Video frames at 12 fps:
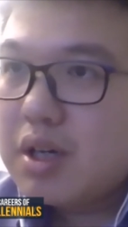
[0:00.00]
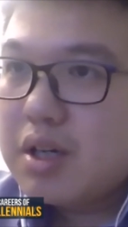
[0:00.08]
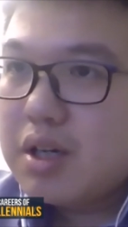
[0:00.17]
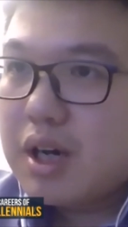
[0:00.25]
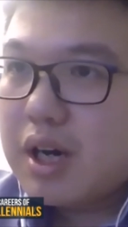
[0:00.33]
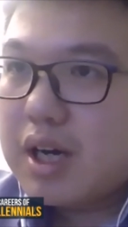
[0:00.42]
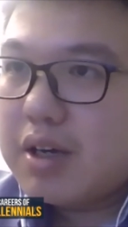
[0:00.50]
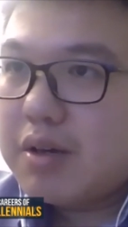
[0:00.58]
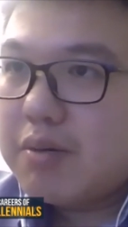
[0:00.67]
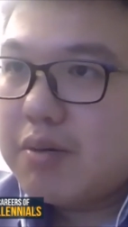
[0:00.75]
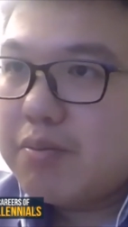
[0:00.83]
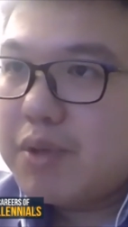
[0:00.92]
I
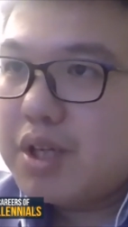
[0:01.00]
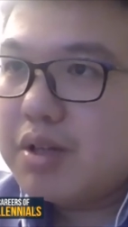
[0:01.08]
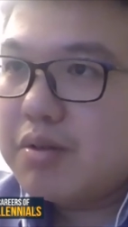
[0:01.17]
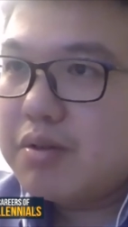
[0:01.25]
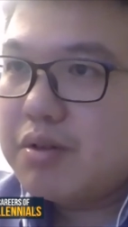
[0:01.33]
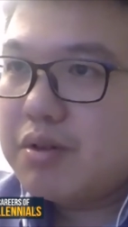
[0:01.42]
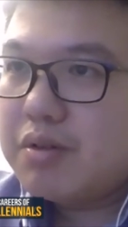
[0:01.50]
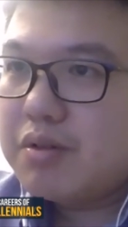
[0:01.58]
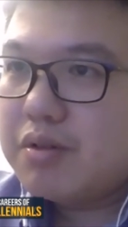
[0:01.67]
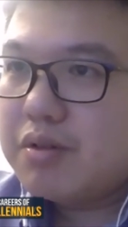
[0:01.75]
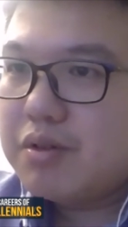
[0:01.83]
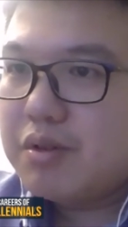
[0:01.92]
meet,
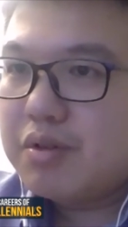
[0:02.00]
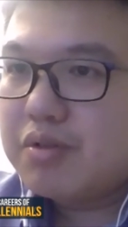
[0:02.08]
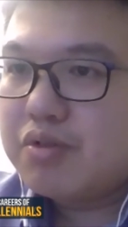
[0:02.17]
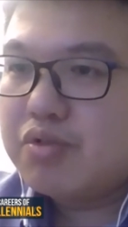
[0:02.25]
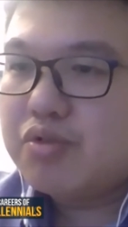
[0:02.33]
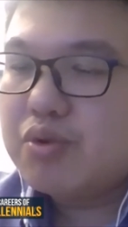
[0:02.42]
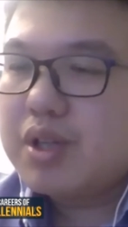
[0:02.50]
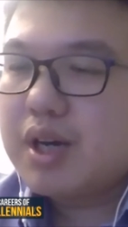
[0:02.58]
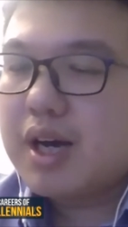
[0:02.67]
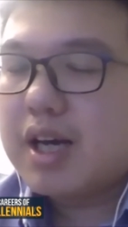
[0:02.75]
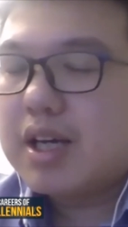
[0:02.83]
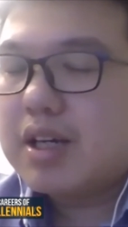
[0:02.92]
junior.
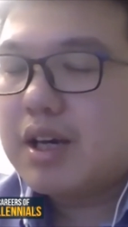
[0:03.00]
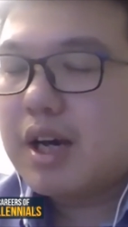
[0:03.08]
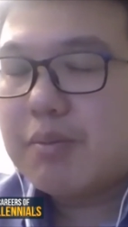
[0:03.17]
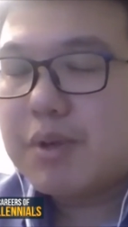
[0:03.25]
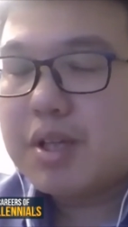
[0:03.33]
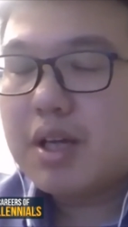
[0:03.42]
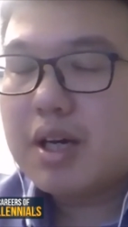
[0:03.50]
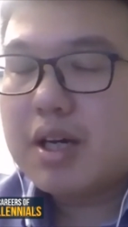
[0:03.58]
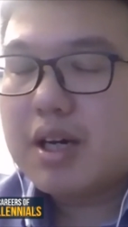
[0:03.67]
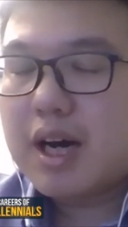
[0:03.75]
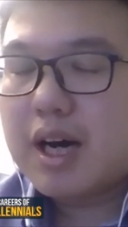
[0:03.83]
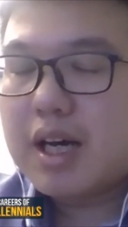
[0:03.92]

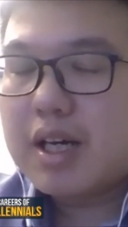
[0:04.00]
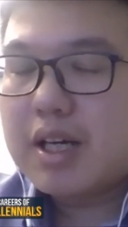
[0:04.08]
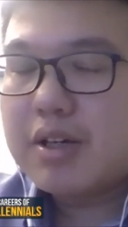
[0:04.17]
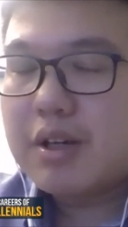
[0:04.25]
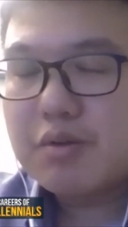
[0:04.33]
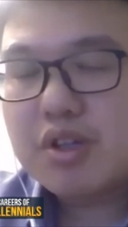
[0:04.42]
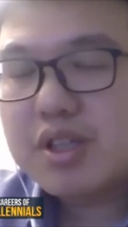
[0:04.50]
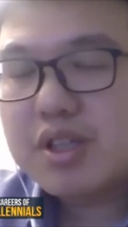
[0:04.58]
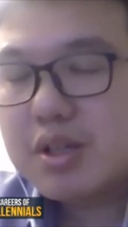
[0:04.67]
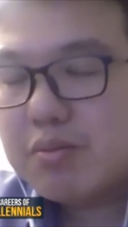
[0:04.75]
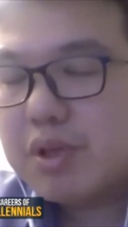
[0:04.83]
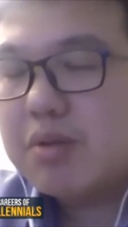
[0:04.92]
I not say
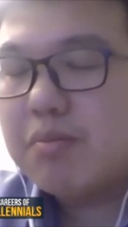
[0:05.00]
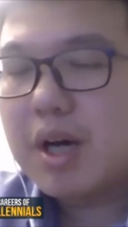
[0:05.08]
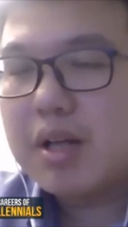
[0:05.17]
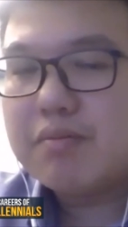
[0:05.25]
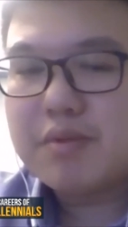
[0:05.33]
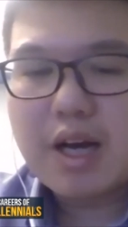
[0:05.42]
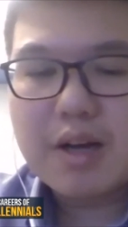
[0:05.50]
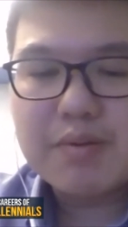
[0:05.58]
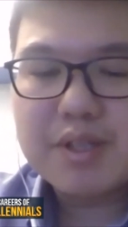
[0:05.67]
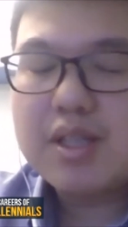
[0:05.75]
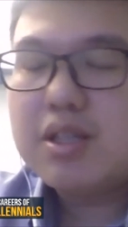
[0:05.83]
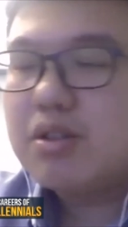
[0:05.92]
meet, but I've seen